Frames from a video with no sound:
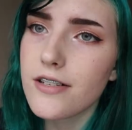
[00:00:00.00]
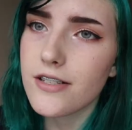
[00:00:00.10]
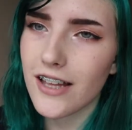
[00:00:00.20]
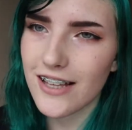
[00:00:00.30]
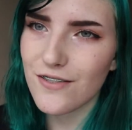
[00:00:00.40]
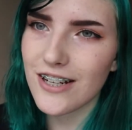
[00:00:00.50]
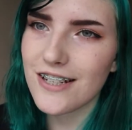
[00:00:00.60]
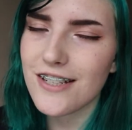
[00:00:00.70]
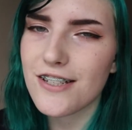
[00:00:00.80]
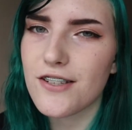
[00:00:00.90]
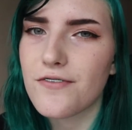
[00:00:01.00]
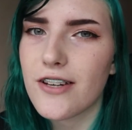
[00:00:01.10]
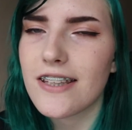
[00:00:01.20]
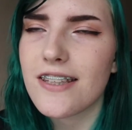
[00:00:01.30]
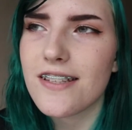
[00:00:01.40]
So that's what I did to
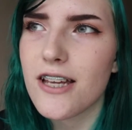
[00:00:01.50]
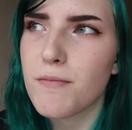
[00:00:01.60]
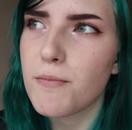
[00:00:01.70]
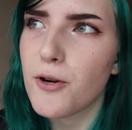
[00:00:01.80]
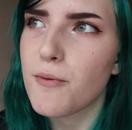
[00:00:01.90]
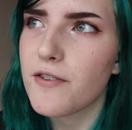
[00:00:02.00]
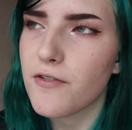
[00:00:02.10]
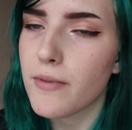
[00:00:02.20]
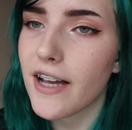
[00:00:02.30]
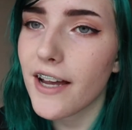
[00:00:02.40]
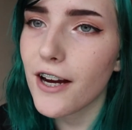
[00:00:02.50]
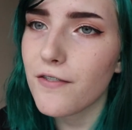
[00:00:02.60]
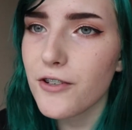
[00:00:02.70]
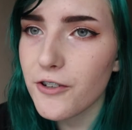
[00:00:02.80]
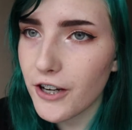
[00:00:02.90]
fade the semi-permanent from my hair.
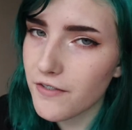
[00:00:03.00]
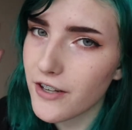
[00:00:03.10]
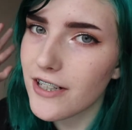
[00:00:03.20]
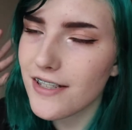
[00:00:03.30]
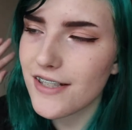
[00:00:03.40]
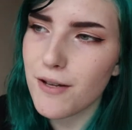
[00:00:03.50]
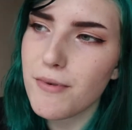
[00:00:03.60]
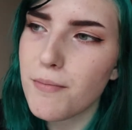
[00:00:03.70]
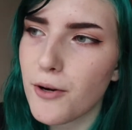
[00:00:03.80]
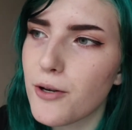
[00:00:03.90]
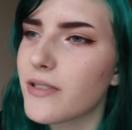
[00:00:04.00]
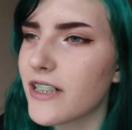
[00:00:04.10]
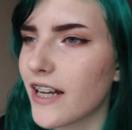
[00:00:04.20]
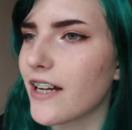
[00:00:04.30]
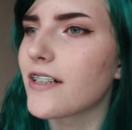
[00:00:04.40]
If you don't have any
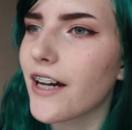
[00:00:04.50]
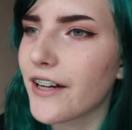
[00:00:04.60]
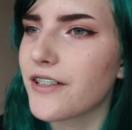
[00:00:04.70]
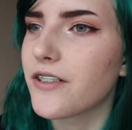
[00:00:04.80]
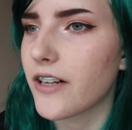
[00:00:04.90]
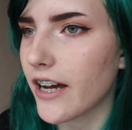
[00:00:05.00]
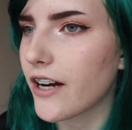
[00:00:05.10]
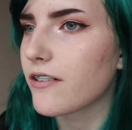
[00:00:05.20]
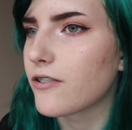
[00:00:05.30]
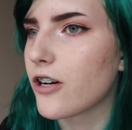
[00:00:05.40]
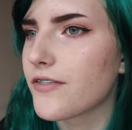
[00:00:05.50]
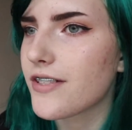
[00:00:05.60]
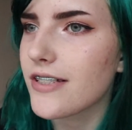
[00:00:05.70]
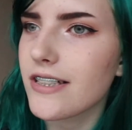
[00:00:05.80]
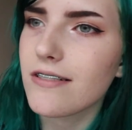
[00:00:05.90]
semi-permanent hair dye in your hair, then
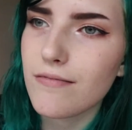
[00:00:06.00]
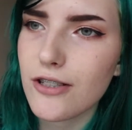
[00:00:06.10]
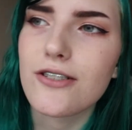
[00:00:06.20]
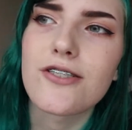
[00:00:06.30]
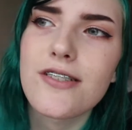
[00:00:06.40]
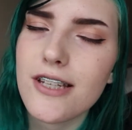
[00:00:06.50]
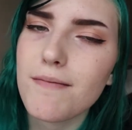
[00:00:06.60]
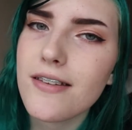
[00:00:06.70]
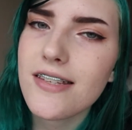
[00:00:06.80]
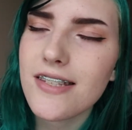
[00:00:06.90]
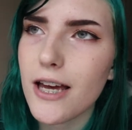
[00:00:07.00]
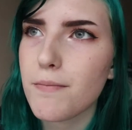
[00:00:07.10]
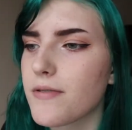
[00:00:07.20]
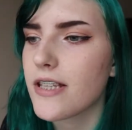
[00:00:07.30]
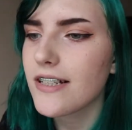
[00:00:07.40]
obviously you can just skip this
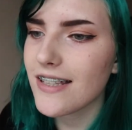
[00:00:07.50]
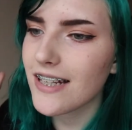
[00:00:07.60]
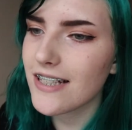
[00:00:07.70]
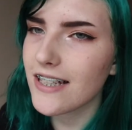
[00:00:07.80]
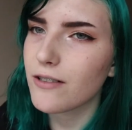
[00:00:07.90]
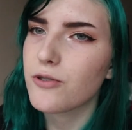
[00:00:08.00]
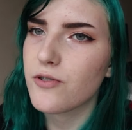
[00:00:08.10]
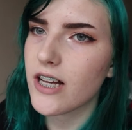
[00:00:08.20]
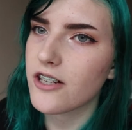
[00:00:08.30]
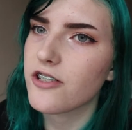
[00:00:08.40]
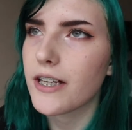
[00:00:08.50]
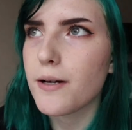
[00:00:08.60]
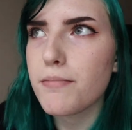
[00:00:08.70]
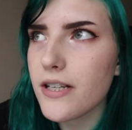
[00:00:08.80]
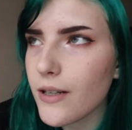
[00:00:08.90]
step. So the next thing that I did, which was actually like a
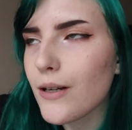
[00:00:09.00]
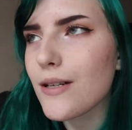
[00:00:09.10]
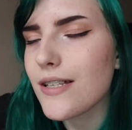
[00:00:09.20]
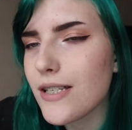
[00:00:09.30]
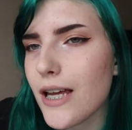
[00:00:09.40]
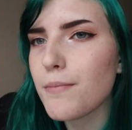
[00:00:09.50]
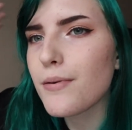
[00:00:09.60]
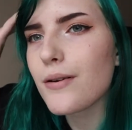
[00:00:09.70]
big step